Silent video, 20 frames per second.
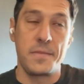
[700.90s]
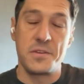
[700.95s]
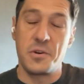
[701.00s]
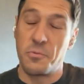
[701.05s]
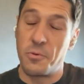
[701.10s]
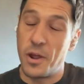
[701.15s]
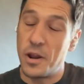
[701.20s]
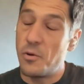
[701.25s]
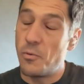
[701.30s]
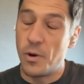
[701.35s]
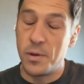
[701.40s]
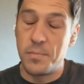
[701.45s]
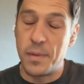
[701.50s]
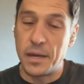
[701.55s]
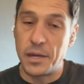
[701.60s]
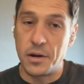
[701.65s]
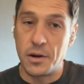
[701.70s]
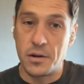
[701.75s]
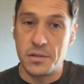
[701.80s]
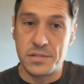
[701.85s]
To run at 1
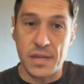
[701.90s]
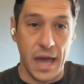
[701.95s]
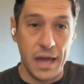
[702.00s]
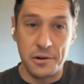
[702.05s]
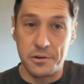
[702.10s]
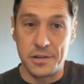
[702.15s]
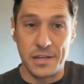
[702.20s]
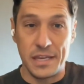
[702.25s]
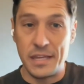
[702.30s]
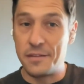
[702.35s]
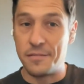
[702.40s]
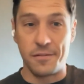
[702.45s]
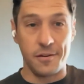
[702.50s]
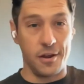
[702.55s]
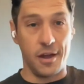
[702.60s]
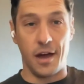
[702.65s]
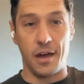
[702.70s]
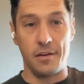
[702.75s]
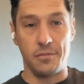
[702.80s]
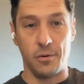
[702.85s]
megahertz, I don't need a
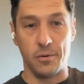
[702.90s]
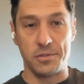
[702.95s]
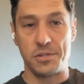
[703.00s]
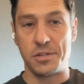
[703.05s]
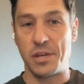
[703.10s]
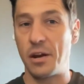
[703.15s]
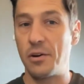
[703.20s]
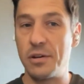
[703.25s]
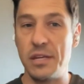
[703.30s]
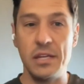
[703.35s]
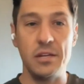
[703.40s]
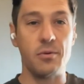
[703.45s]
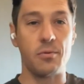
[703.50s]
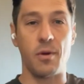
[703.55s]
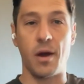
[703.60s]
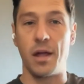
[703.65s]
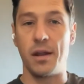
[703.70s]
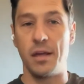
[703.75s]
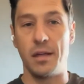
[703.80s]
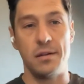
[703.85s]
very high voltage. I don't need to
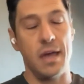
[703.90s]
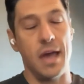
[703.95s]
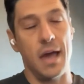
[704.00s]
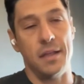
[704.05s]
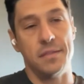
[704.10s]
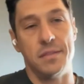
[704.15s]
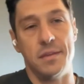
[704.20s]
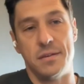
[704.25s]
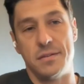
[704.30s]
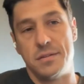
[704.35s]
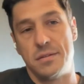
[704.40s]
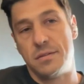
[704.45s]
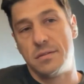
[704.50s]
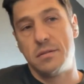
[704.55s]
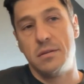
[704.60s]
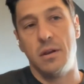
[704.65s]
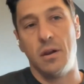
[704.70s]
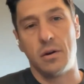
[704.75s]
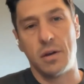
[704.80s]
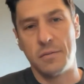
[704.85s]
run it at this,
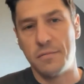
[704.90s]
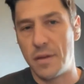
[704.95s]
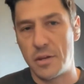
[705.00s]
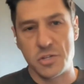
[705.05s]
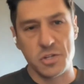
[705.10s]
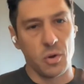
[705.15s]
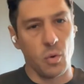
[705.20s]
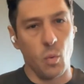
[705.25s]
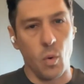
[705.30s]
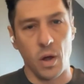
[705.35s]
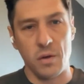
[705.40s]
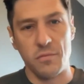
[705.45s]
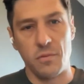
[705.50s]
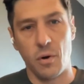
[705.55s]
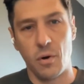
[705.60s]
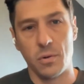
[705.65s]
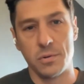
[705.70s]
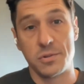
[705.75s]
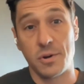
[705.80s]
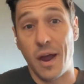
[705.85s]
conventional 1
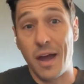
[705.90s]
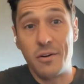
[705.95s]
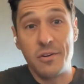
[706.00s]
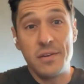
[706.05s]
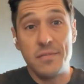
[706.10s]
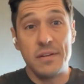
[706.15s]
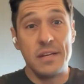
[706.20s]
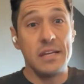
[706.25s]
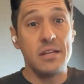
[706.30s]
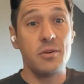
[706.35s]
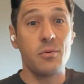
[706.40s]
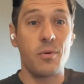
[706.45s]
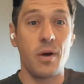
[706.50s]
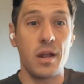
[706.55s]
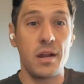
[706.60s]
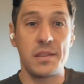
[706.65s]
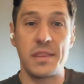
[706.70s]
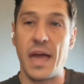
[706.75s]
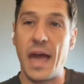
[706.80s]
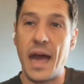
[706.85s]
volt, or I don't even need to
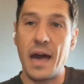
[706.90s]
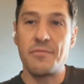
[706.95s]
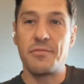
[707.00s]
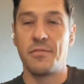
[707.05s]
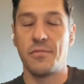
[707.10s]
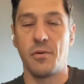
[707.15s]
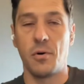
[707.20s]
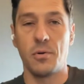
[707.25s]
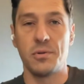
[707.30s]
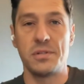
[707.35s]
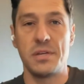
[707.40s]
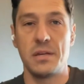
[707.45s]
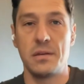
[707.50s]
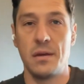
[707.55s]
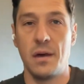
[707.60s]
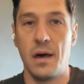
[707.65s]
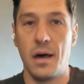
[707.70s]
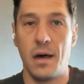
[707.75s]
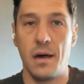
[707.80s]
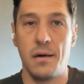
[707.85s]
run at the half a volt
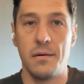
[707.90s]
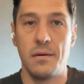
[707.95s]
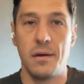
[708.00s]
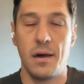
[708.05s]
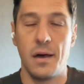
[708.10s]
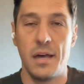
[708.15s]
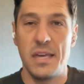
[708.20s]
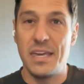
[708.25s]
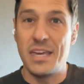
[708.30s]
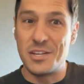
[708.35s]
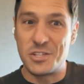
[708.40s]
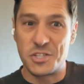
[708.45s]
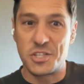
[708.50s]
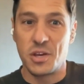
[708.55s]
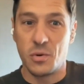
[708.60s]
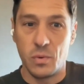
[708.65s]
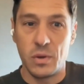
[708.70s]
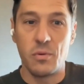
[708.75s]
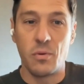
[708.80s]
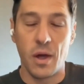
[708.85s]
ish
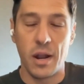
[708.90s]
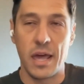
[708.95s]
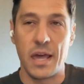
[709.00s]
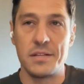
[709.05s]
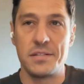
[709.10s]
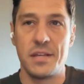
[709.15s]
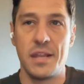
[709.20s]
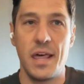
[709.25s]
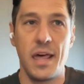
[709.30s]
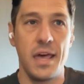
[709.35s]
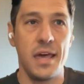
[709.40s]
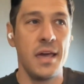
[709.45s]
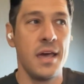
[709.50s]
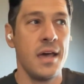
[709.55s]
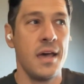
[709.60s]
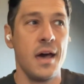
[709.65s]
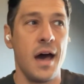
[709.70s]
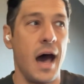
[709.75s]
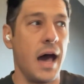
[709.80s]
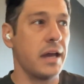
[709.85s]
that we run at today.
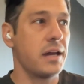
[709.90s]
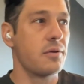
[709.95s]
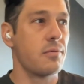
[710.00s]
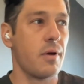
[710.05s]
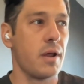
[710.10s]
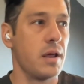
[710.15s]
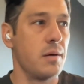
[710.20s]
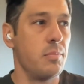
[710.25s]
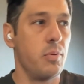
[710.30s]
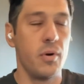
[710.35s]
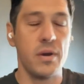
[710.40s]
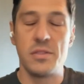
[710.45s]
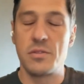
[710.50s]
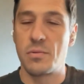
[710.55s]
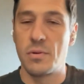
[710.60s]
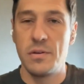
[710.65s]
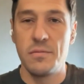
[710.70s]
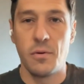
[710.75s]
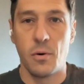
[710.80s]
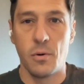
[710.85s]
I could run at
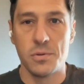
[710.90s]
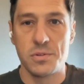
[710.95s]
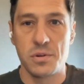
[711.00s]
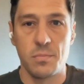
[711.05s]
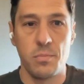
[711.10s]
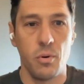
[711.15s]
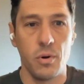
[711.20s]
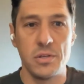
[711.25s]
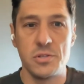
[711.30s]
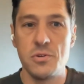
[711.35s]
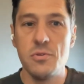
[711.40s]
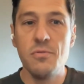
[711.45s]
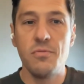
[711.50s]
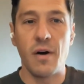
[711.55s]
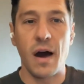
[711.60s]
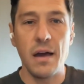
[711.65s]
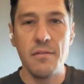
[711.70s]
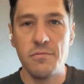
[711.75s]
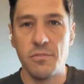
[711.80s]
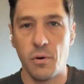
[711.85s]
0.3 volts or
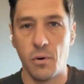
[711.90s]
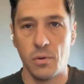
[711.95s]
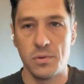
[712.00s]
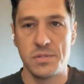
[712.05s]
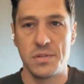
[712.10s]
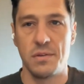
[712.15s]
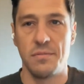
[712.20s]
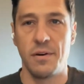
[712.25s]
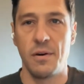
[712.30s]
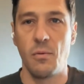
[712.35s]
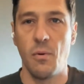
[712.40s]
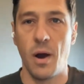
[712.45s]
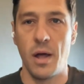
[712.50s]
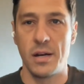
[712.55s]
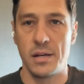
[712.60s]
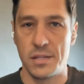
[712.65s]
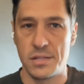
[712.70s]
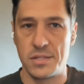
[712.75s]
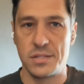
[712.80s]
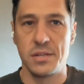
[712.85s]
0.25 volts if I
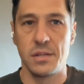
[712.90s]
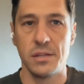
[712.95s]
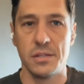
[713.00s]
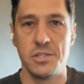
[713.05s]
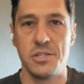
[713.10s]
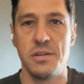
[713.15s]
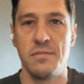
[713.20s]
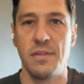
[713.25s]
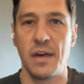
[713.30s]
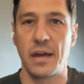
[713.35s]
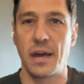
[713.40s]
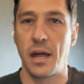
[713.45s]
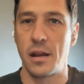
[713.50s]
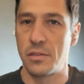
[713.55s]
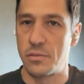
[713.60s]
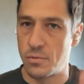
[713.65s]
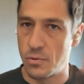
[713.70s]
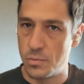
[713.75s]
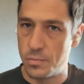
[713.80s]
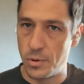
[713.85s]
wanted and still achieve that kind
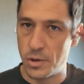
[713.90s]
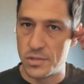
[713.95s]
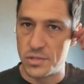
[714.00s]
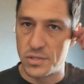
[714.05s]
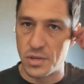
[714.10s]
of throughput.